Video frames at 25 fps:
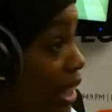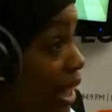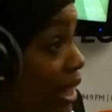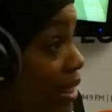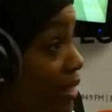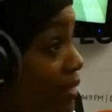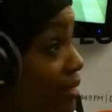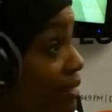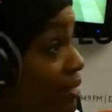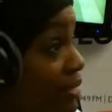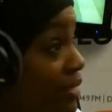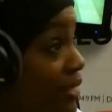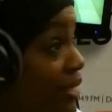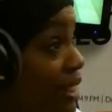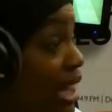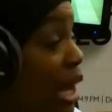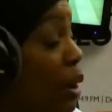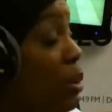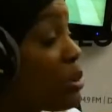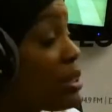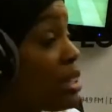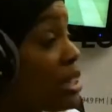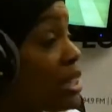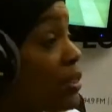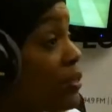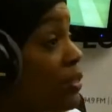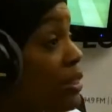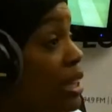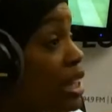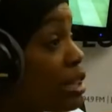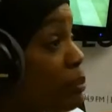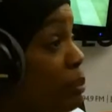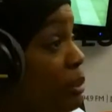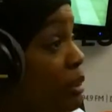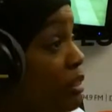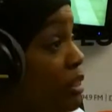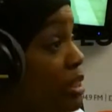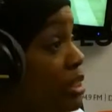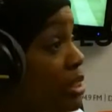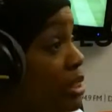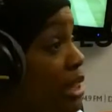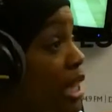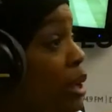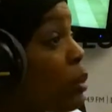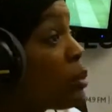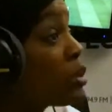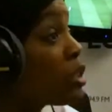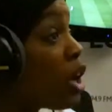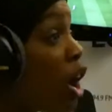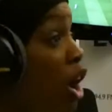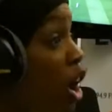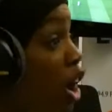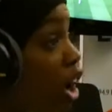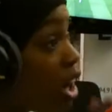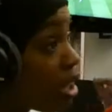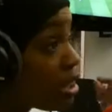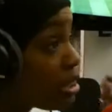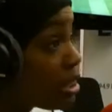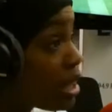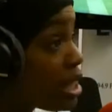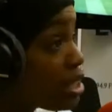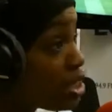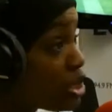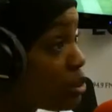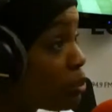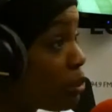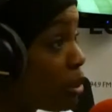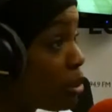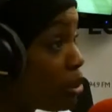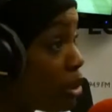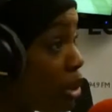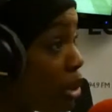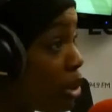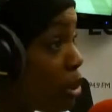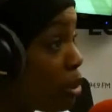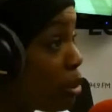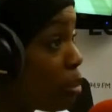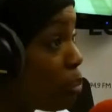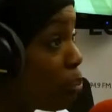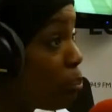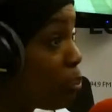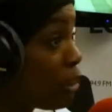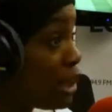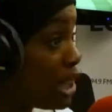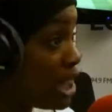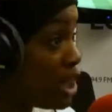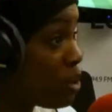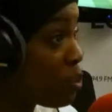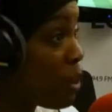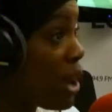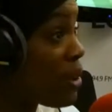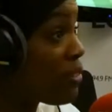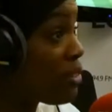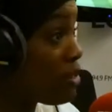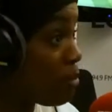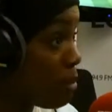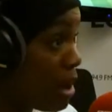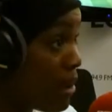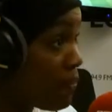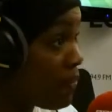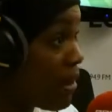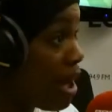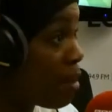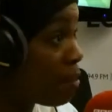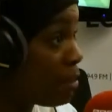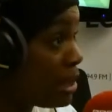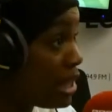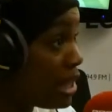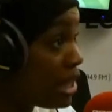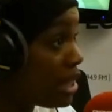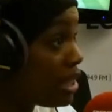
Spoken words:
that. That was a different experience. It was hard, as you well know, being away from my family. You